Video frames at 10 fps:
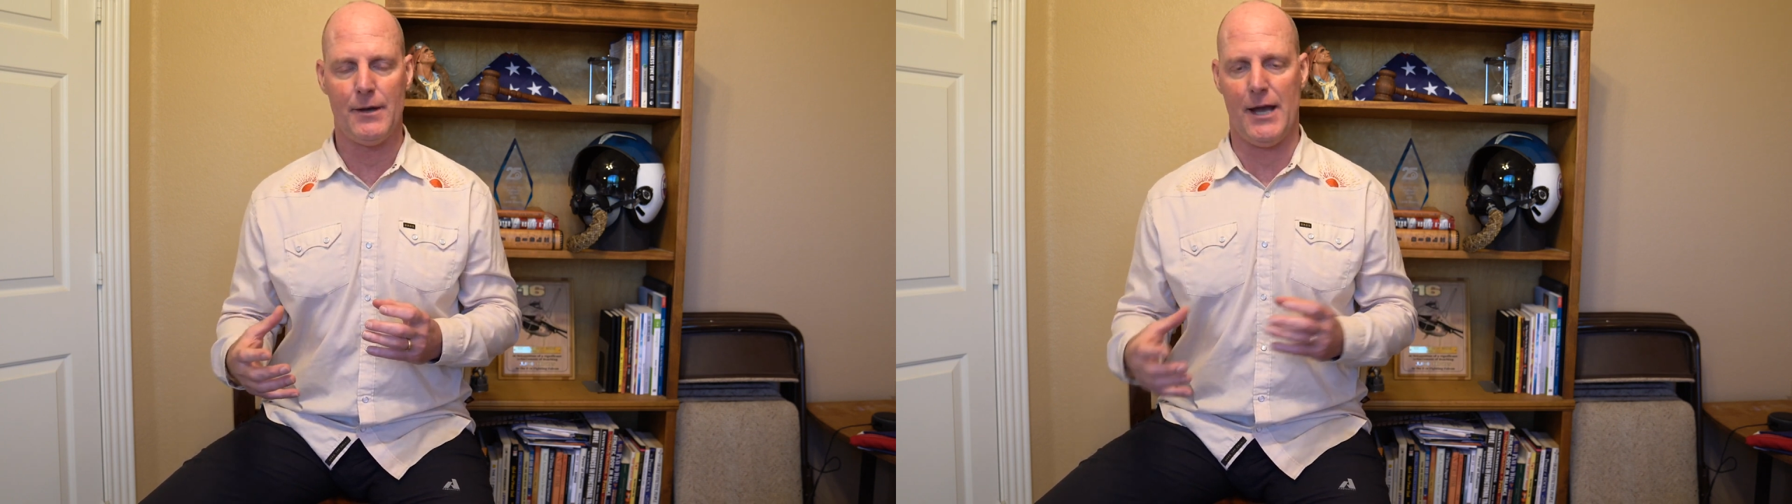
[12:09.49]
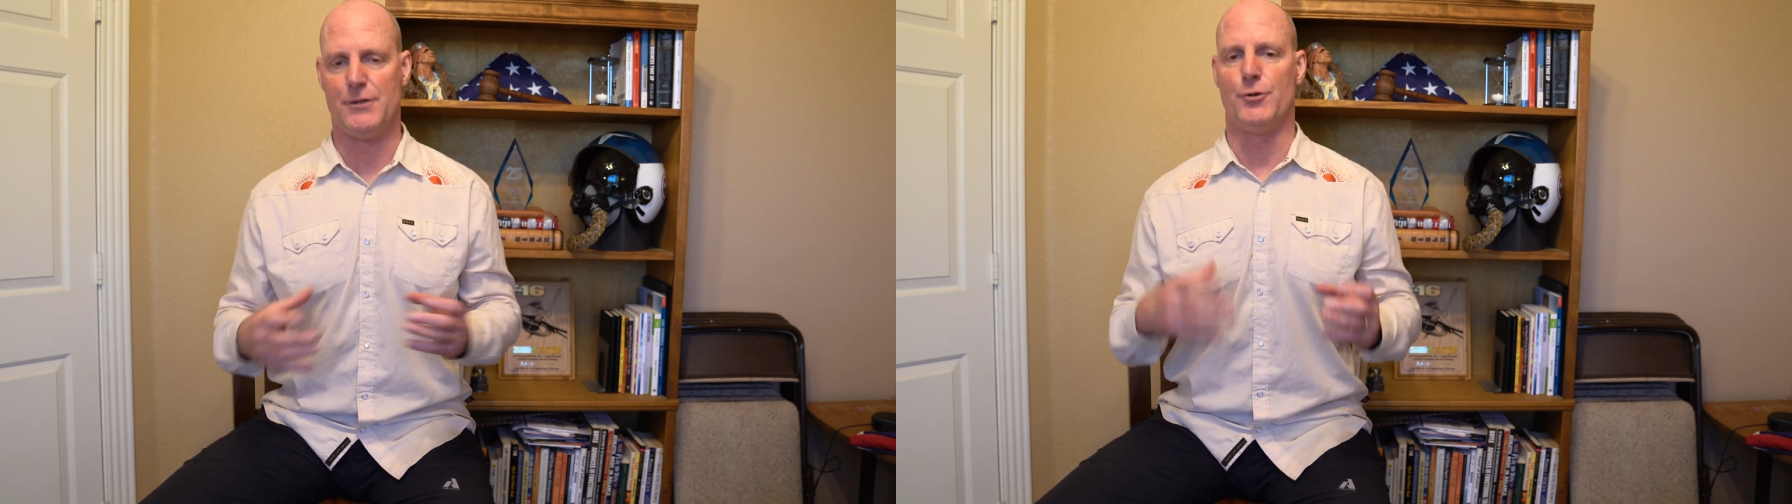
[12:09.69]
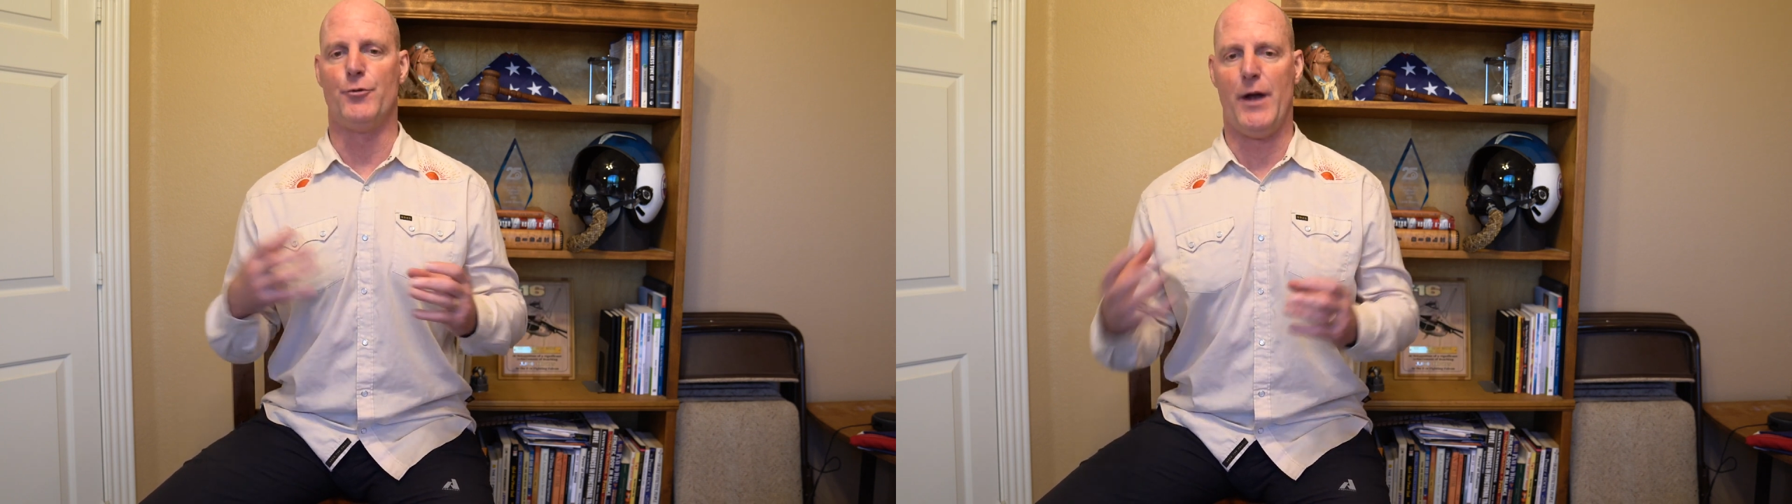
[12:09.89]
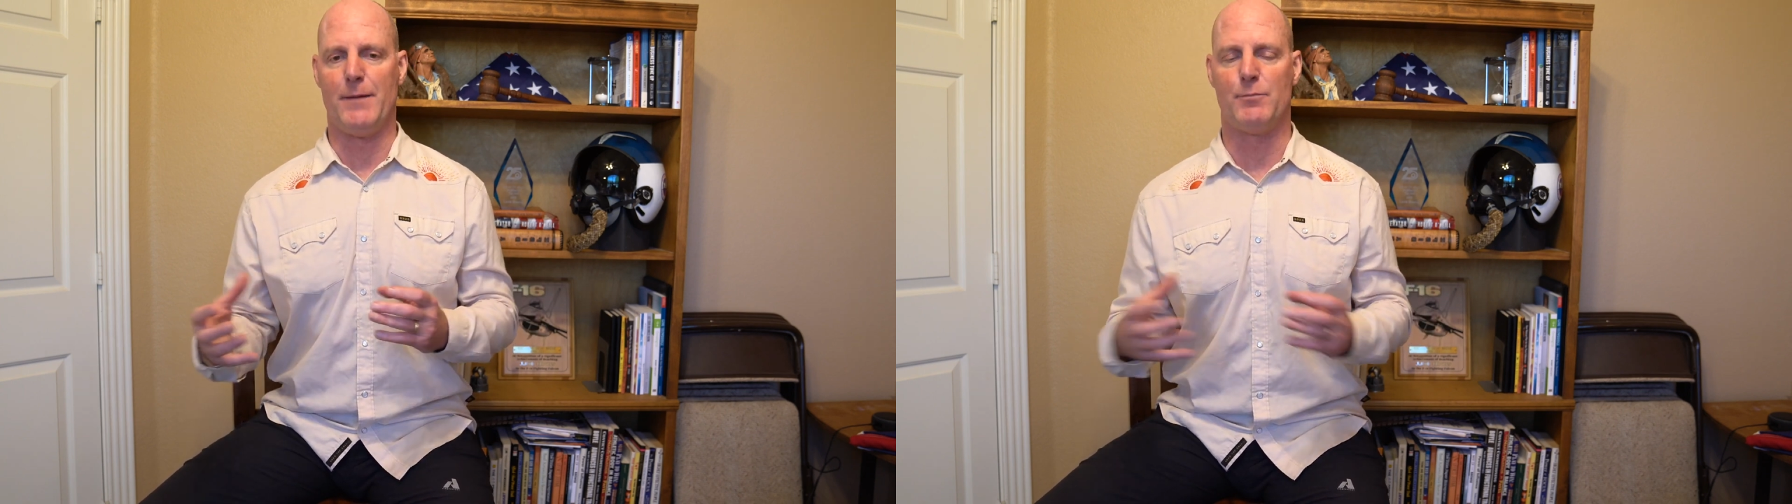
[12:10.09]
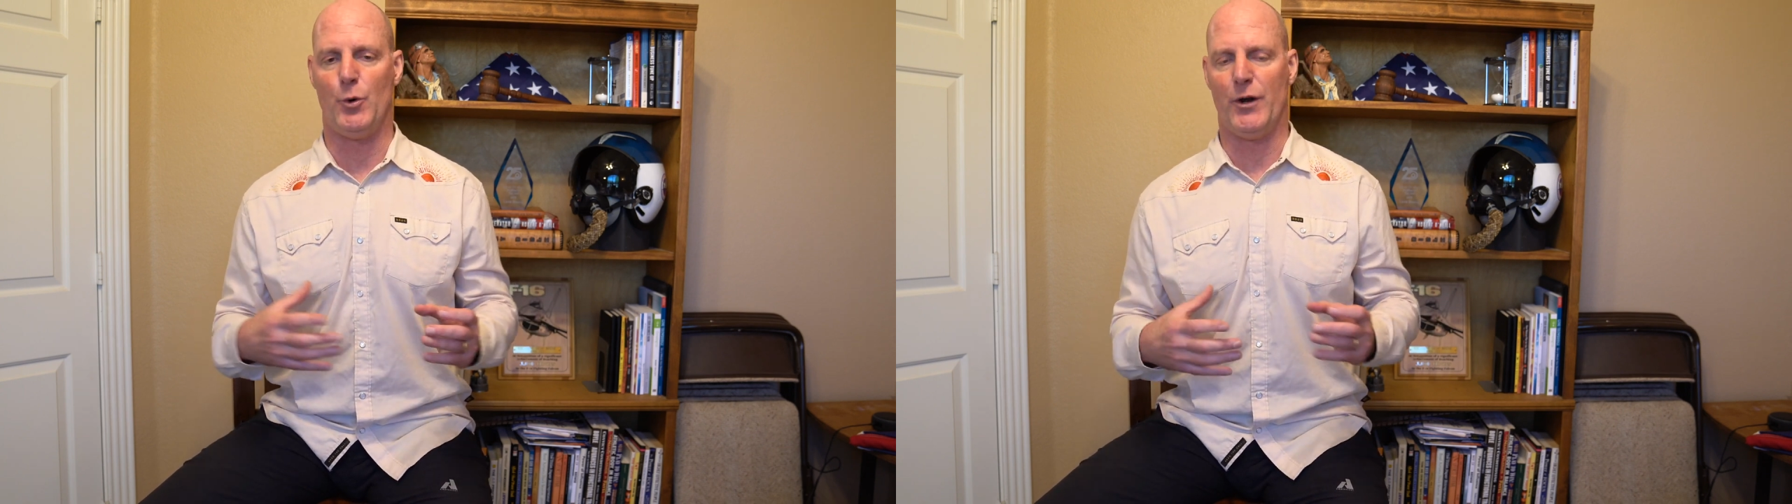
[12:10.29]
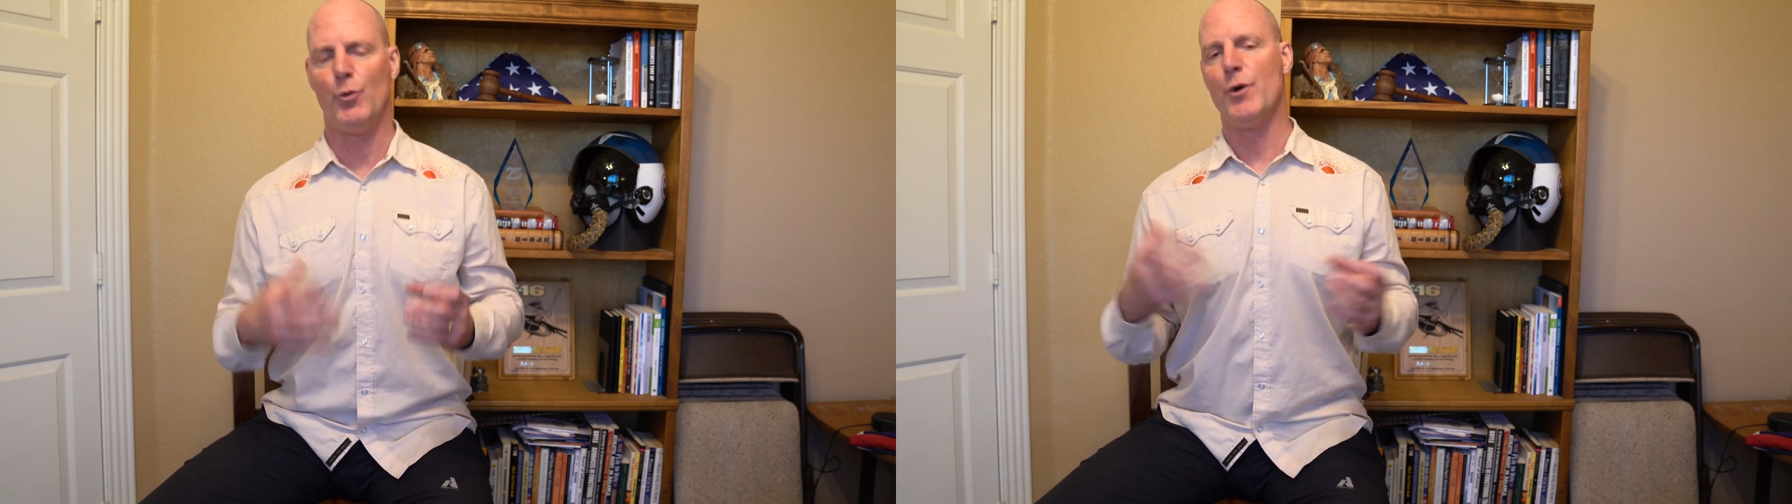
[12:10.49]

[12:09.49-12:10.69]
at the right point.